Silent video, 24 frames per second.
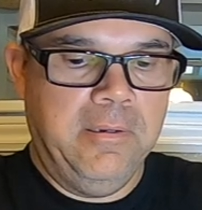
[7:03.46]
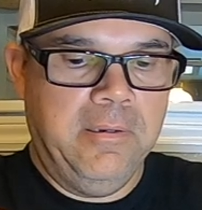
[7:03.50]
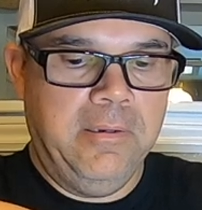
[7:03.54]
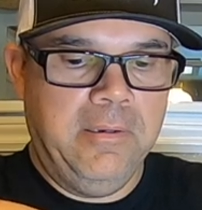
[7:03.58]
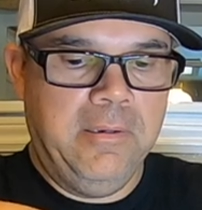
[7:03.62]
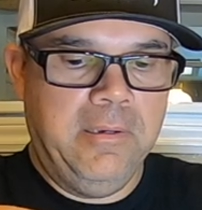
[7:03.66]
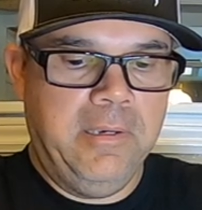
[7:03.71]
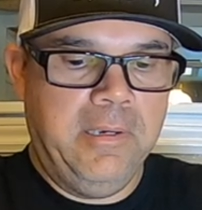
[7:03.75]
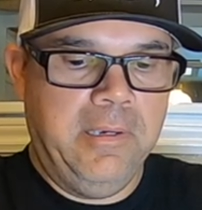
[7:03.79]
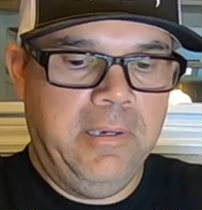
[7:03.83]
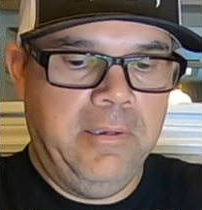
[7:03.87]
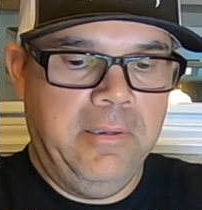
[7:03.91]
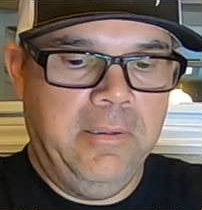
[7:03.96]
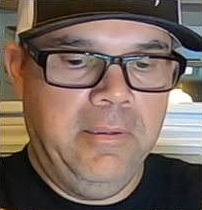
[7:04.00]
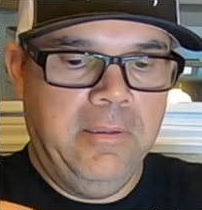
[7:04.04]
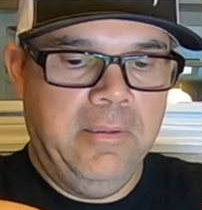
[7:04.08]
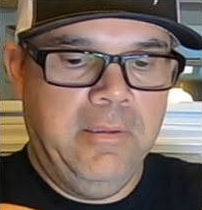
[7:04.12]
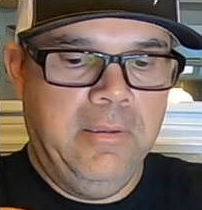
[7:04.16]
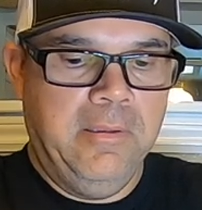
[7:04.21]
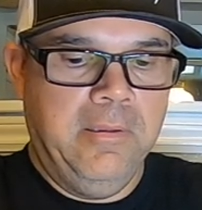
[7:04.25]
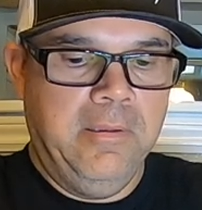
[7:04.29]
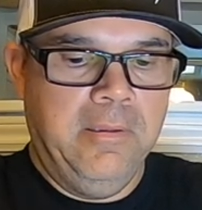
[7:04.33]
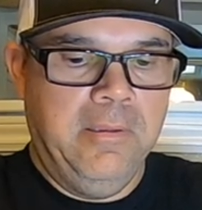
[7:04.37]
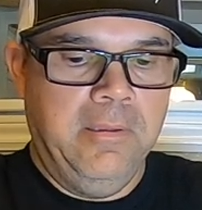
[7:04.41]
Okay.
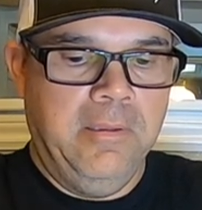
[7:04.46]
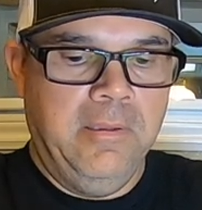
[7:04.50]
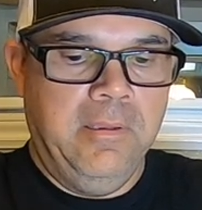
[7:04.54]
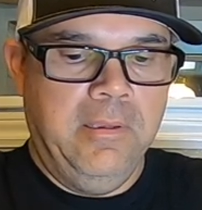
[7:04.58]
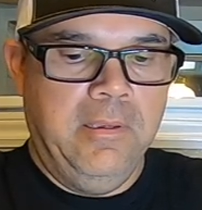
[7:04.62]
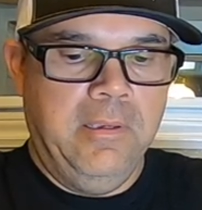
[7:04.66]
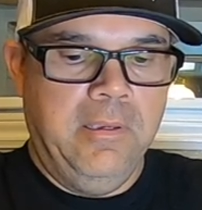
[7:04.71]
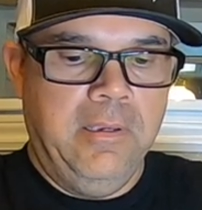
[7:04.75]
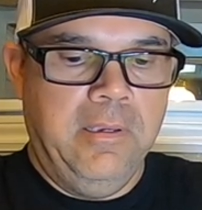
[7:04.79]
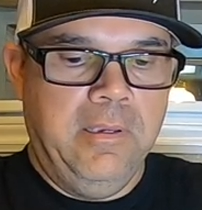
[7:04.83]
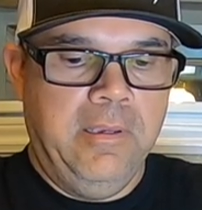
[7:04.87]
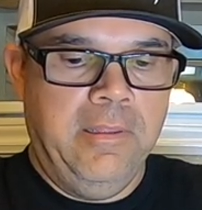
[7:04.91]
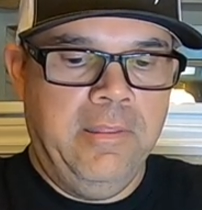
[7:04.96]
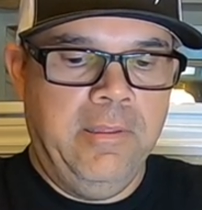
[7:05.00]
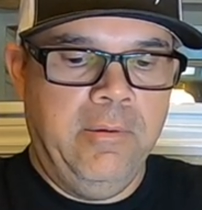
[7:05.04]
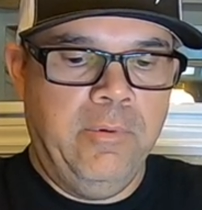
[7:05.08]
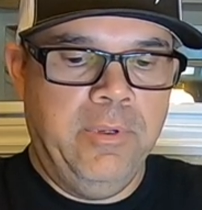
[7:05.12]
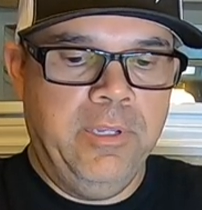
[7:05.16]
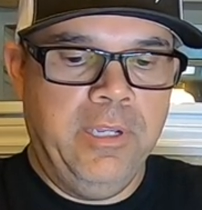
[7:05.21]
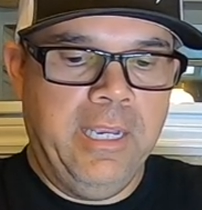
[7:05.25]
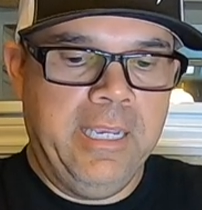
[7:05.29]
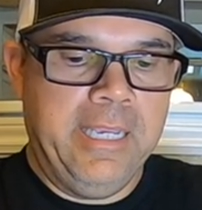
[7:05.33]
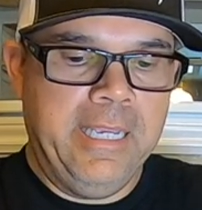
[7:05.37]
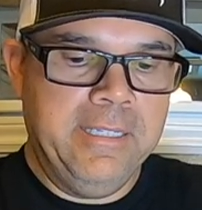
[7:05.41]
And then
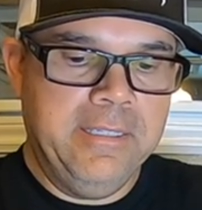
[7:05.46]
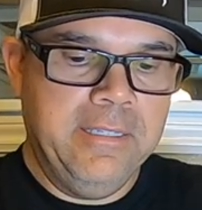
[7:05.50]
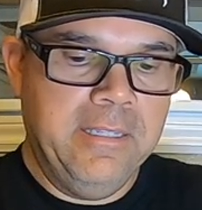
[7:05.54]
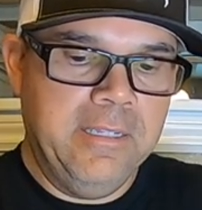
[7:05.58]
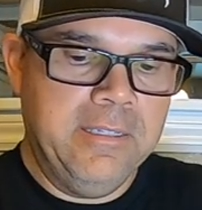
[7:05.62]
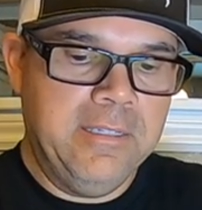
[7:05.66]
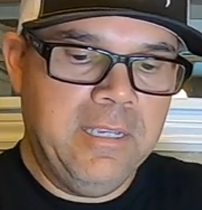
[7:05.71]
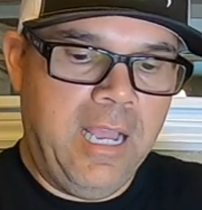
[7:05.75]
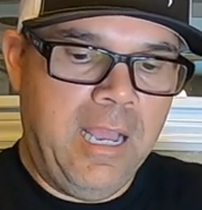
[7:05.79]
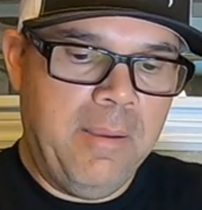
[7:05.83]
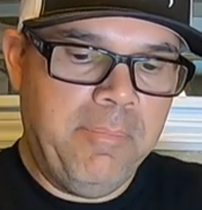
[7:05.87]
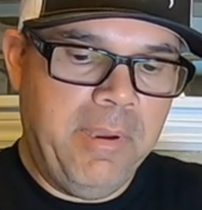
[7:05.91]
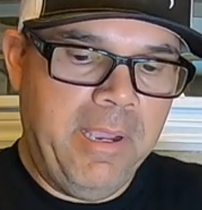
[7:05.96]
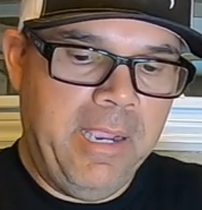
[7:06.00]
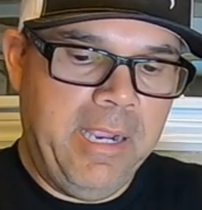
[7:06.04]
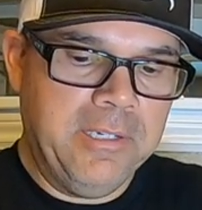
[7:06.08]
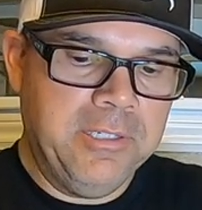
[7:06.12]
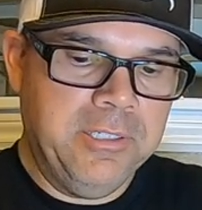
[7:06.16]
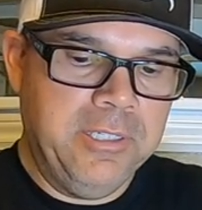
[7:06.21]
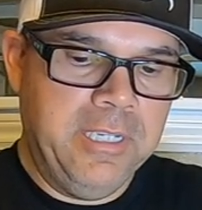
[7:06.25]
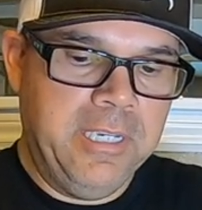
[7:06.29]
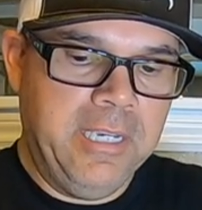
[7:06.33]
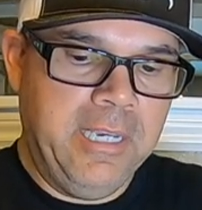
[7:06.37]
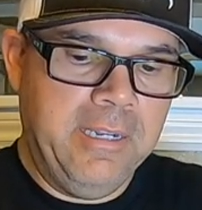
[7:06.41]
when I get to the top, I
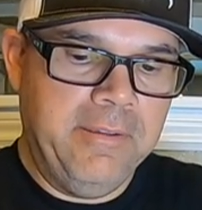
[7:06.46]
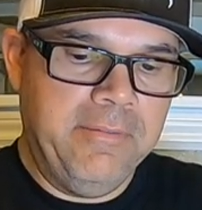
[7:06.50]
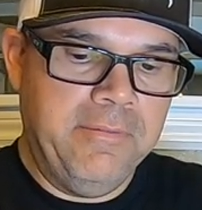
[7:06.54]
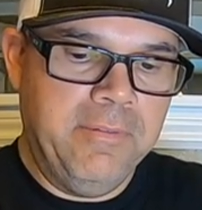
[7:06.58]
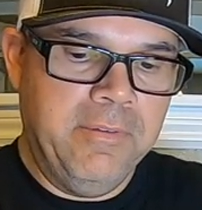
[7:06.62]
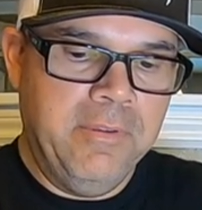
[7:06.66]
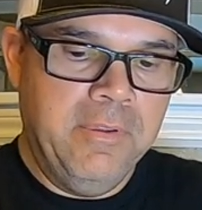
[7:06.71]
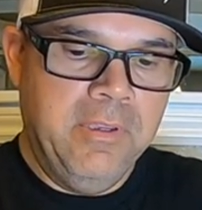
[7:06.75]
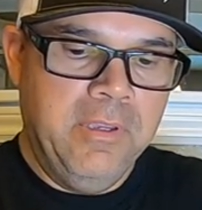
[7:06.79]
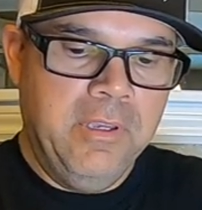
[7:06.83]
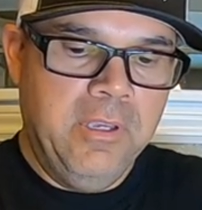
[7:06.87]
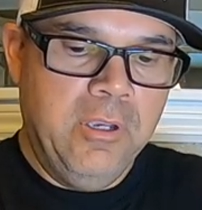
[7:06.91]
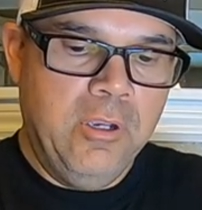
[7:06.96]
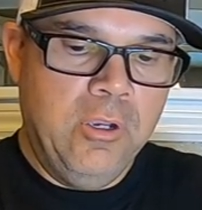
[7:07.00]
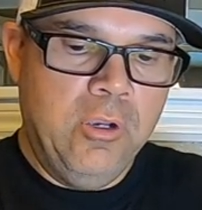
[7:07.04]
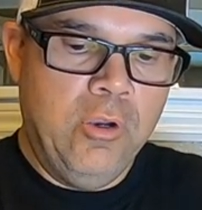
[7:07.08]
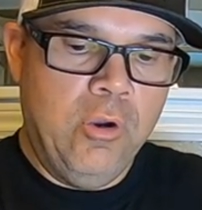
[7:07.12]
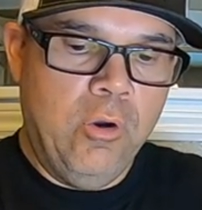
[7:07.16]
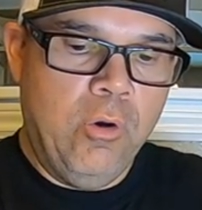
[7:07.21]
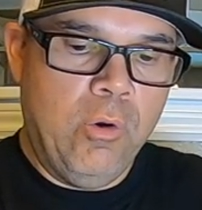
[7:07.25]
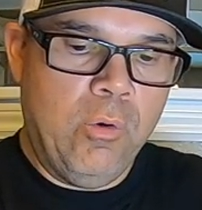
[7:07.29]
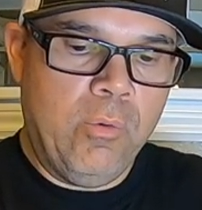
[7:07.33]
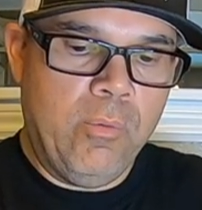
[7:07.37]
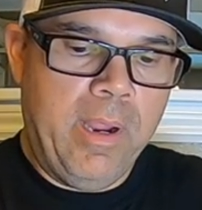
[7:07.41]
actually kind of
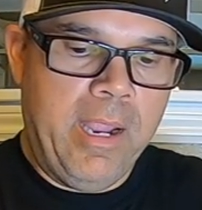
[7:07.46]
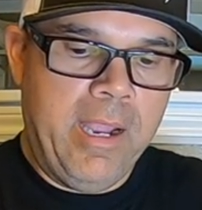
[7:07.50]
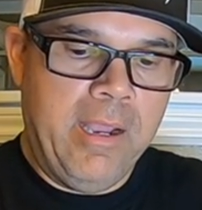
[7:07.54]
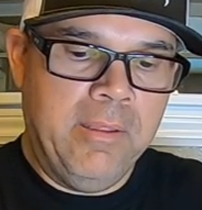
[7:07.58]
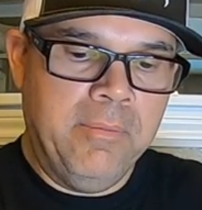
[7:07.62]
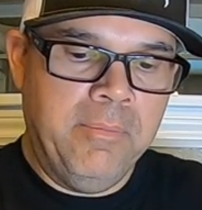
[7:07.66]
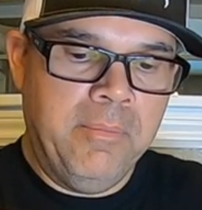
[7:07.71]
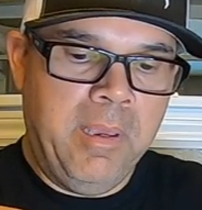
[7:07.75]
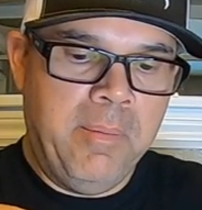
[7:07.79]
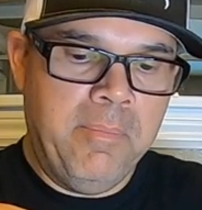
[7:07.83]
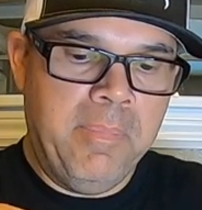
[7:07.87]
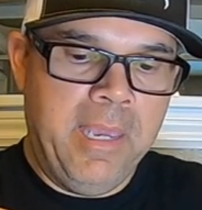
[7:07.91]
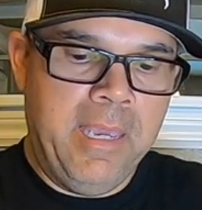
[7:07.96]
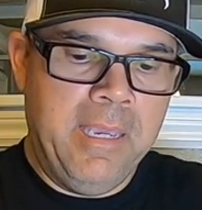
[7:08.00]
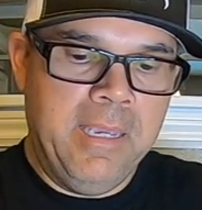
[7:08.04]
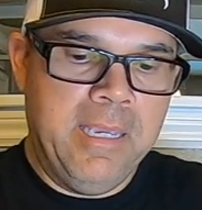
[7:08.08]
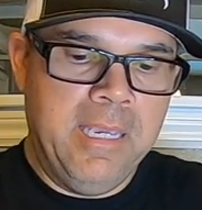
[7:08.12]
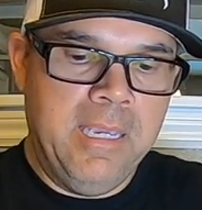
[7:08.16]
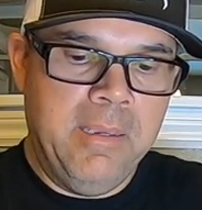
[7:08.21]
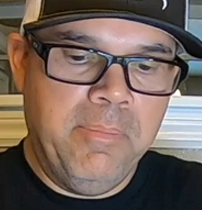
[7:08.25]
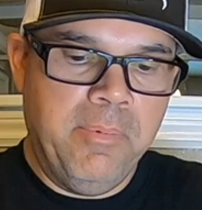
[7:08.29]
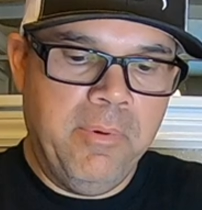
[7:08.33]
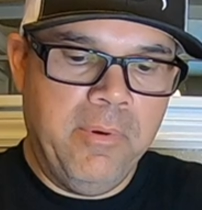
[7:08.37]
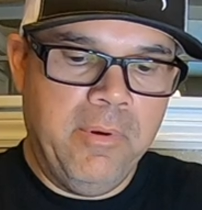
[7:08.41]
go around my bait
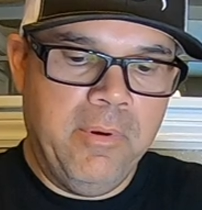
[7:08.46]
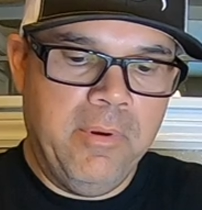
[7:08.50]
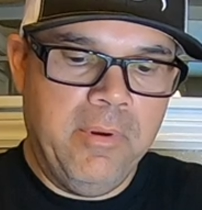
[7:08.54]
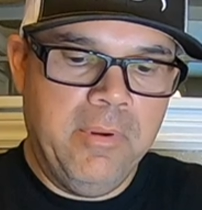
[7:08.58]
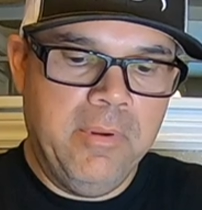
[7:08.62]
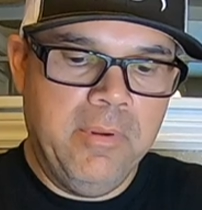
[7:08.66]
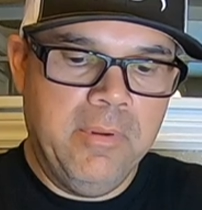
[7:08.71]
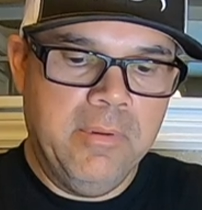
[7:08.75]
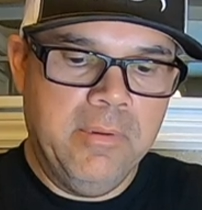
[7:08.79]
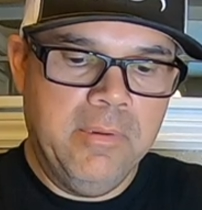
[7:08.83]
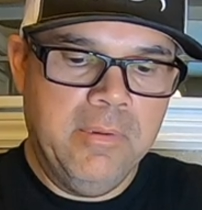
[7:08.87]
keeper,